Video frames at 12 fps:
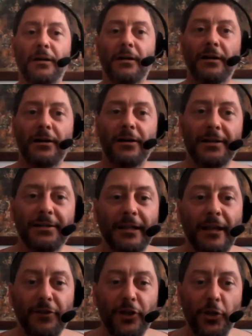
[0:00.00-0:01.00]
I think
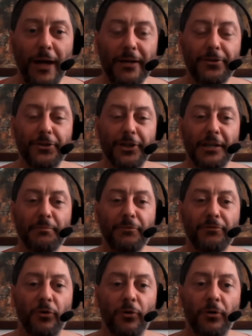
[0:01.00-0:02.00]
if you hadn't done it
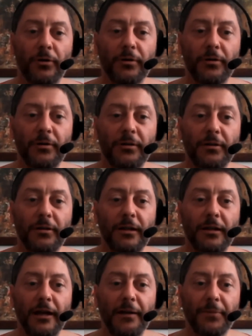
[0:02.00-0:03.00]
before,
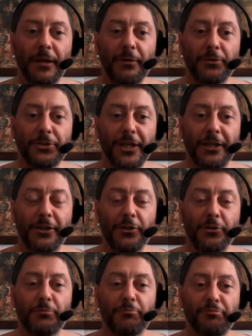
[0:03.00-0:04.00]
it would take
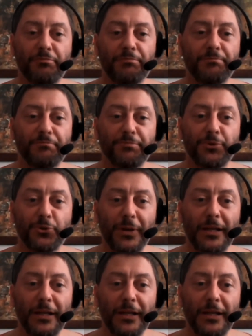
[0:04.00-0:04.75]
you between